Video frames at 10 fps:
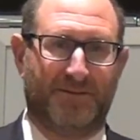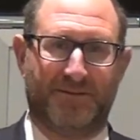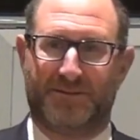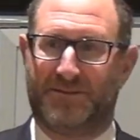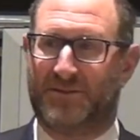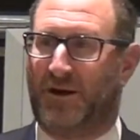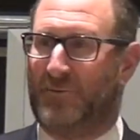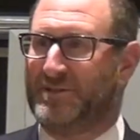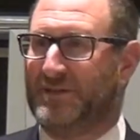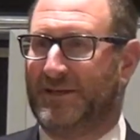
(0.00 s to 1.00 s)
So
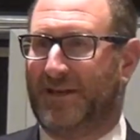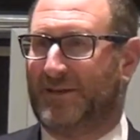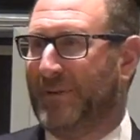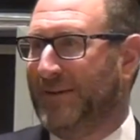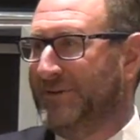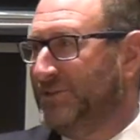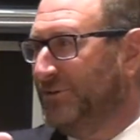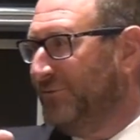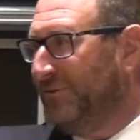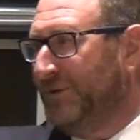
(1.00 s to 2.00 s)
I'm seeing like maybe
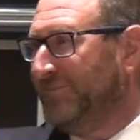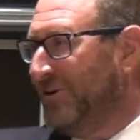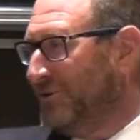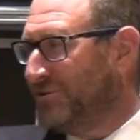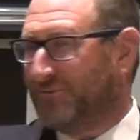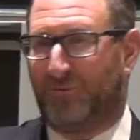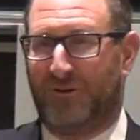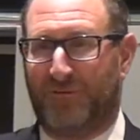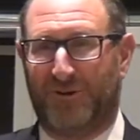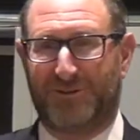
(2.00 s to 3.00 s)
2, 3 votes,
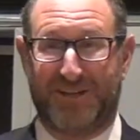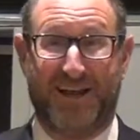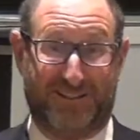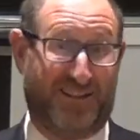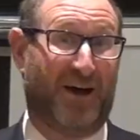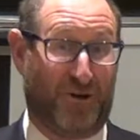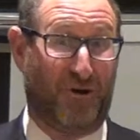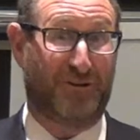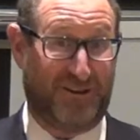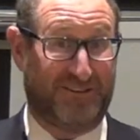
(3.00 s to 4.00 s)
4 votes. A lot
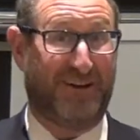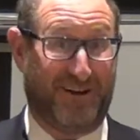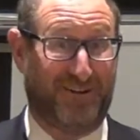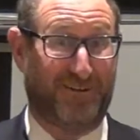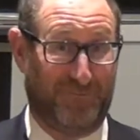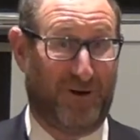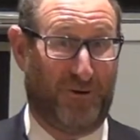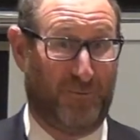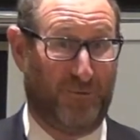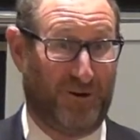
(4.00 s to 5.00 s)
harder to tell, my
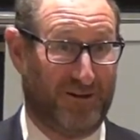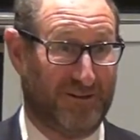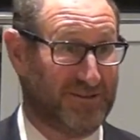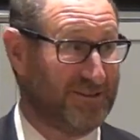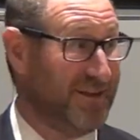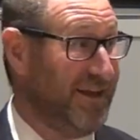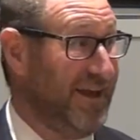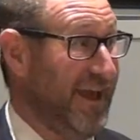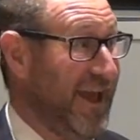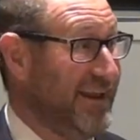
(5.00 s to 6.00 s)
whole point is.
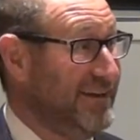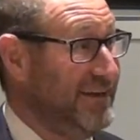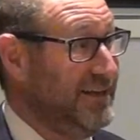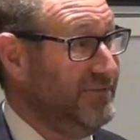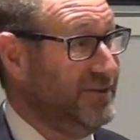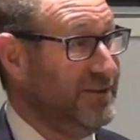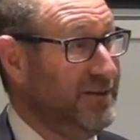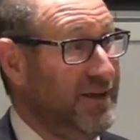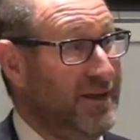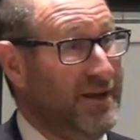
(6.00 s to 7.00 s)
And
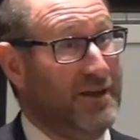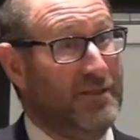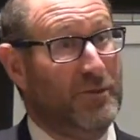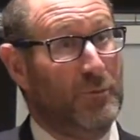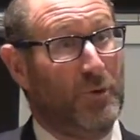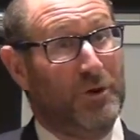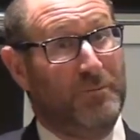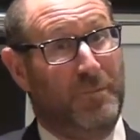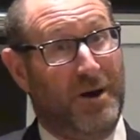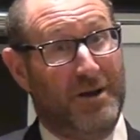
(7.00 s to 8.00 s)
even the
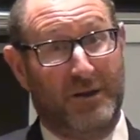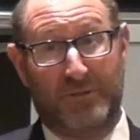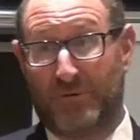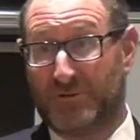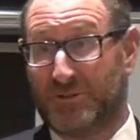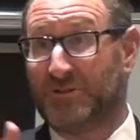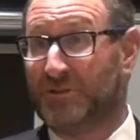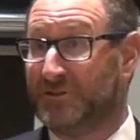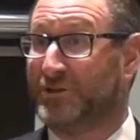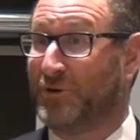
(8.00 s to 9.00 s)
word but throws a
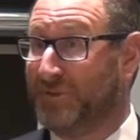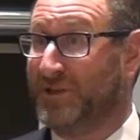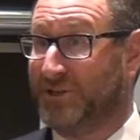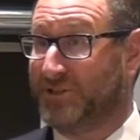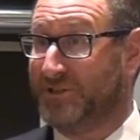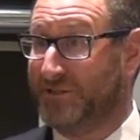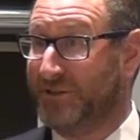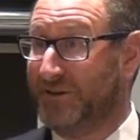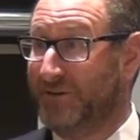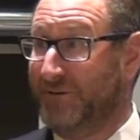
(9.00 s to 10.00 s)
little interpretation in
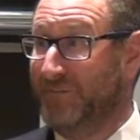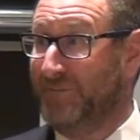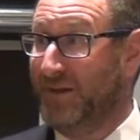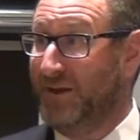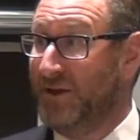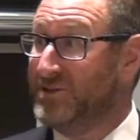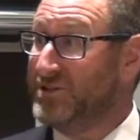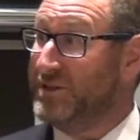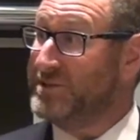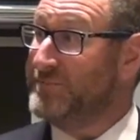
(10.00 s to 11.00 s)
there.
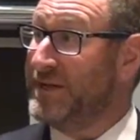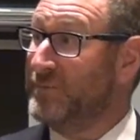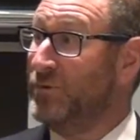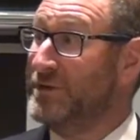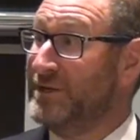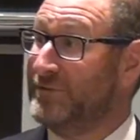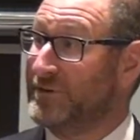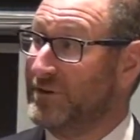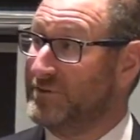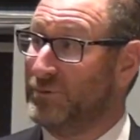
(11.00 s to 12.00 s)
So let's make it more
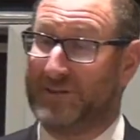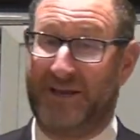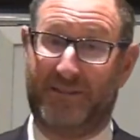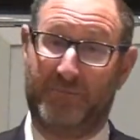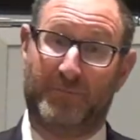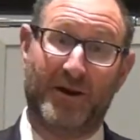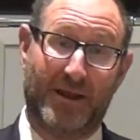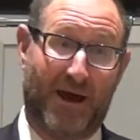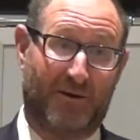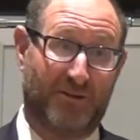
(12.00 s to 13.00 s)
difficult. We'll take the but
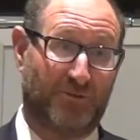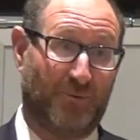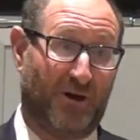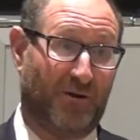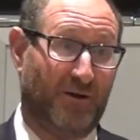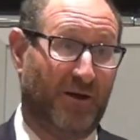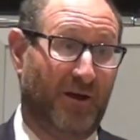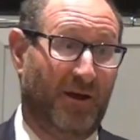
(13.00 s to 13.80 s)
out as well.